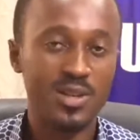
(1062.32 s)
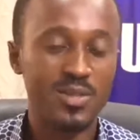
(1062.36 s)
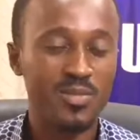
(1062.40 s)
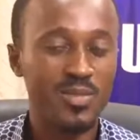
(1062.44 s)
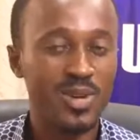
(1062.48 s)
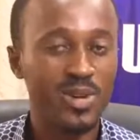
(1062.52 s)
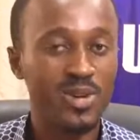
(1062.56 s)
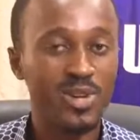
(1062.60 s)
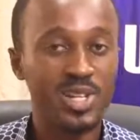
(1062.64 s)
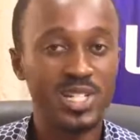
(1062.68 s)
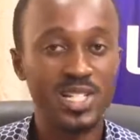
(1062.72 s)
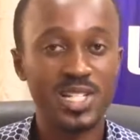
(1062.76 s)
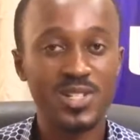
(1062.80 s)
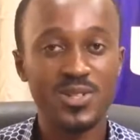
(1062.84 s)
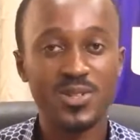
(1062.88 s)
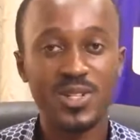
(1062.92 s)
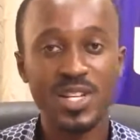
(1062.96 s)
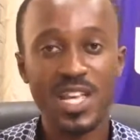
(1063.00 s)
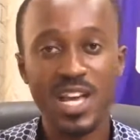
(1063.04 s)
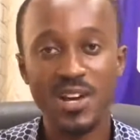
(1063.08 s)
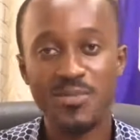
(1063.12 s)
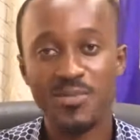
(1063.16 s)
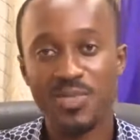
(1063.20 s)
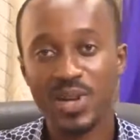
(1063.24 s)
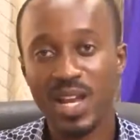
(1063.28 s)
might not
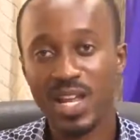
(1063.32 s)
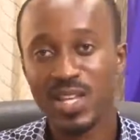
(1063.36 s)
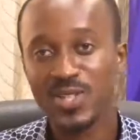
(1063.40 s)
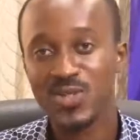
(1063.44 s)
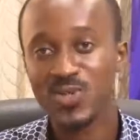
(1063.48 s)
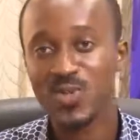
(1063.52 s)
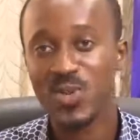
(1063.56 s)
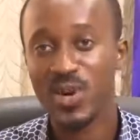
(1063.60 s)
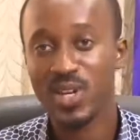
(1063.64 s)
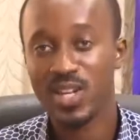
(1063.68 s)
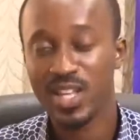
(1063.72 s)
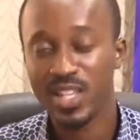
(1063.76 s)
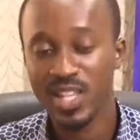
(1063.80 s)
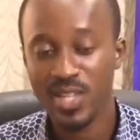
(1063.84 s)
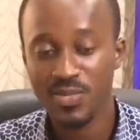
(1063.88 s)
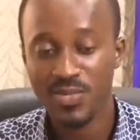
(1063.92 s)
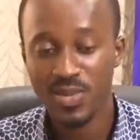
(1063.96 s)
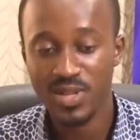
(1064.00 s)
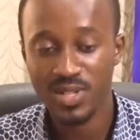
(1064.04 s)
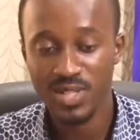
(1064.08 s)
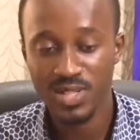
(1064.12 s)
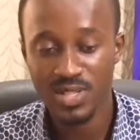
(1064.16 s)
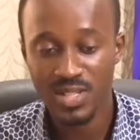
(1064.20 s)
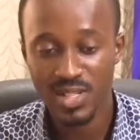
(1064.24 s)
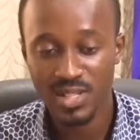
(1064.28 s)
necessarily apply to another
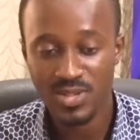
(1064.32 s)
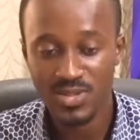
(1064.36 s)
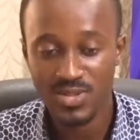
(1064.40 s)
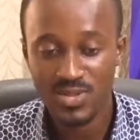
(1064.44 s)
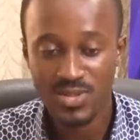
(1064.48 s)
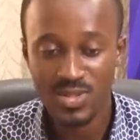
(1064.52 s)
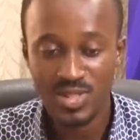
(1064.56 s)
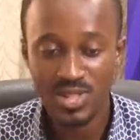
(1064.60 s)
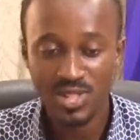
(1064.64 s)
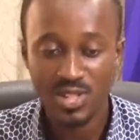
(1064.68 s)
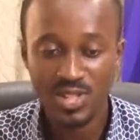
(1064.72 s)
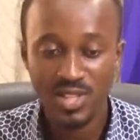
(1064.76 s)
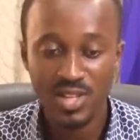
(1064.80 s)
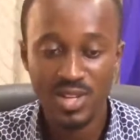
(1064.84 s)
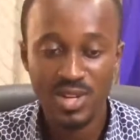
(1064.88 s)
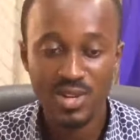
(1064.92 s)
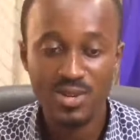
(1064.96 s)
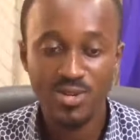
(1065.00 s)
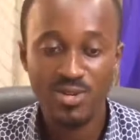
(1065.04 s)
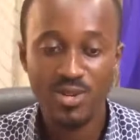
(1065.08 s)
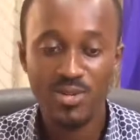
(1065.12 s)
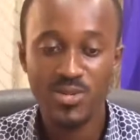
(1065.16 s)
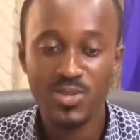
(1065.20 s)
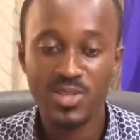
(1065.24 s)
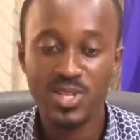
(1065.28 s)
person's country.
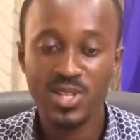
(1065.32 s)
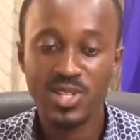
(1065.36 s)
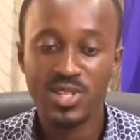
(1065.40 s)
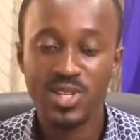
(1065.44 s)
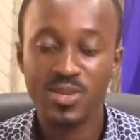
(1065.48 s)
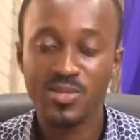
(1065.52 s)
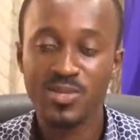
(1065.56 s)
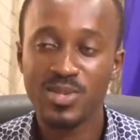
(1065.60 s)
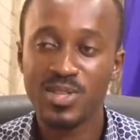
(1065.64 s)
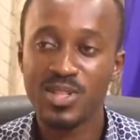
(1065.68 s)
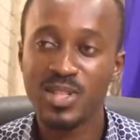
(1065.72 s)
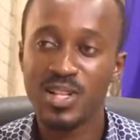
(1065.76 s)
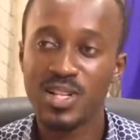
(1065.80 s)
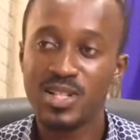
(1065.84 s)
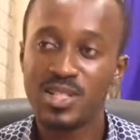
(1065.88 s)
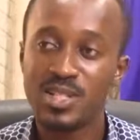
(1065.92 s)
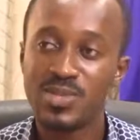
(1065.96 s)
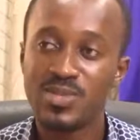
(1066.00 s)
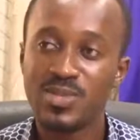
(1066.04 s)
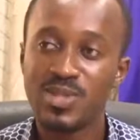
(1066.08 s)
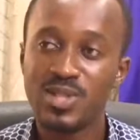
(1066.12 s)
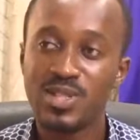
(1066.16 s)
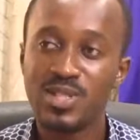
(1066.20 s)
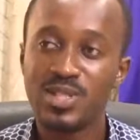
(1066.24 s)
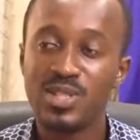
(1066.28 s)
When we say something has
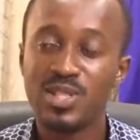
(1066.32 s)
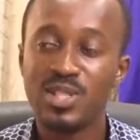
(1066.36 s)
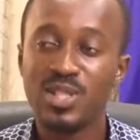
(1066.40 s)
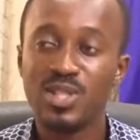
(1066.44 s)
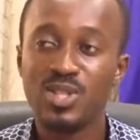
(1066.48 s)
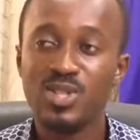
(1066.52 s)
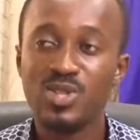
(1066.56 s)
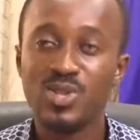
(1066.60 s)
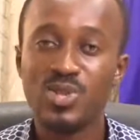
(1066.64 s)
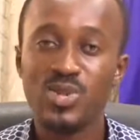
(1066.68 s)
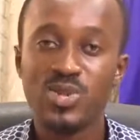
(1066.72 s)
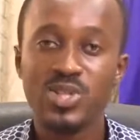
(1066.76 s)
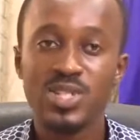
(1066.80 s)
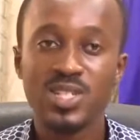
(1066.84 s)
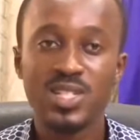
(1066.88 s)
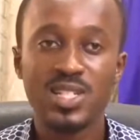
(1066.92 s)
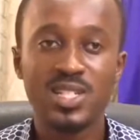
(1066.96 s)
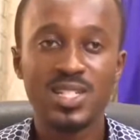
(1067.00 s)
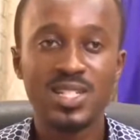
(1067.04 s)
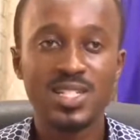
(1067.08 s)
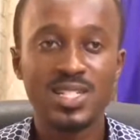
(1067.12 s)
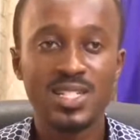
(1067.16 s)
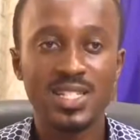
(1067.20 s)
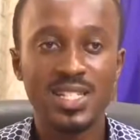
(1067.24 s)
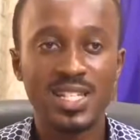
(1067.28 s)
been used
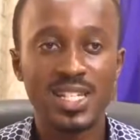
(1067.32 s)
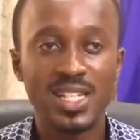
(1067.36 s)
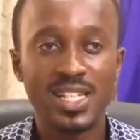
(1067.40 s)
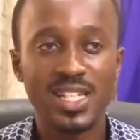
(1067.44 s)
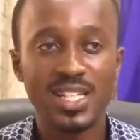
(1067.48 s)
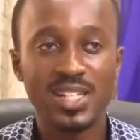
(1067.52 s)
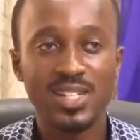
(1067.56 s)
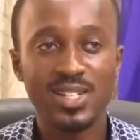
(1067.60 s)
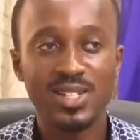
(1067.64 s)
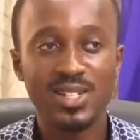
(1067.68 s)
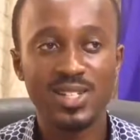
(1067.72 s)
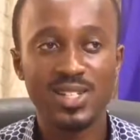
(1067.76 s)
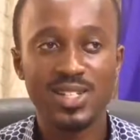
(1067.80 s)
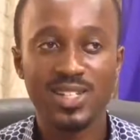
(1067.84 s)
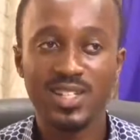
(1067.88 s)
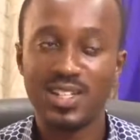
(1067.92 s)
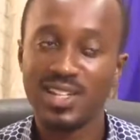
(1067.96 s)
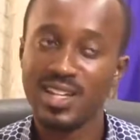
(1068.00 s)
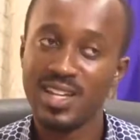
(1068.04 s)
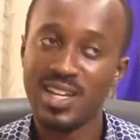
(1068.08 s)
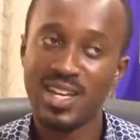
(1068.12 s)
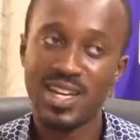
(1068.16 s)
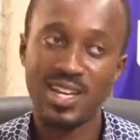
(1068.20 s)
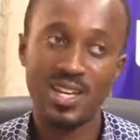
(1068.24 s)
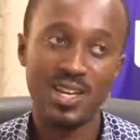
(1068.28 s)
illicitly,
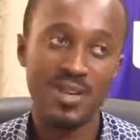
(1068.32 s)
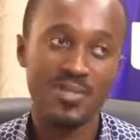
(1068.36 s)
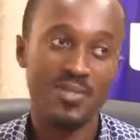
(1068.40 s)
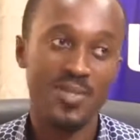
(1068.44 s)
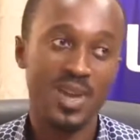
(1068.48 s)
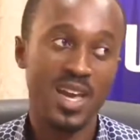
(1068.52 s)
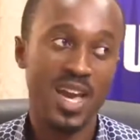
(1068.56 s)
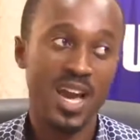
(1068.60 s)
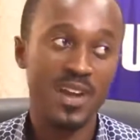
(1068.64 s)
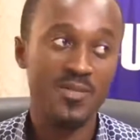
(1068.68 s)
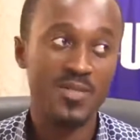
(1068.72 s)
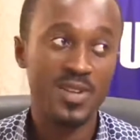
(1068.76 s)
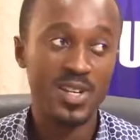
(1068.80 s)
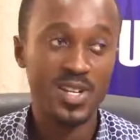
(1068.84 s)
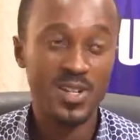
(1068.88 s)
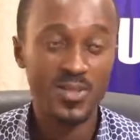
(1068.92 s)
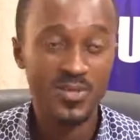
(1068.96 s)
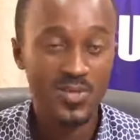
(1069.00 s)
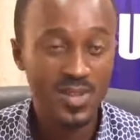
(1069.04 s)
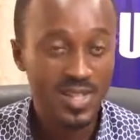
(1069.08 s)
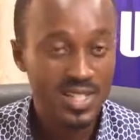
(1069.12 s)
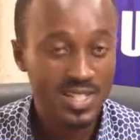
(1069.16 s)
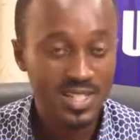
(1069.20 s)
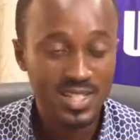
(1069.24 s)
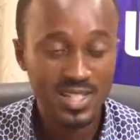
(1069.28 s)
it may have a
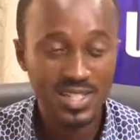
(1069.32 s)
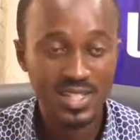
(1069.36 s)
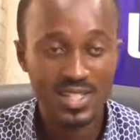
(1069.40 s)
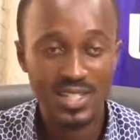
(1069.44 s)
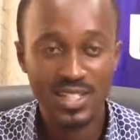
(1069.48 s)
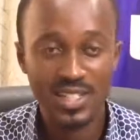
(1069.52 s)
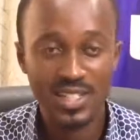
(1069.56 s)
different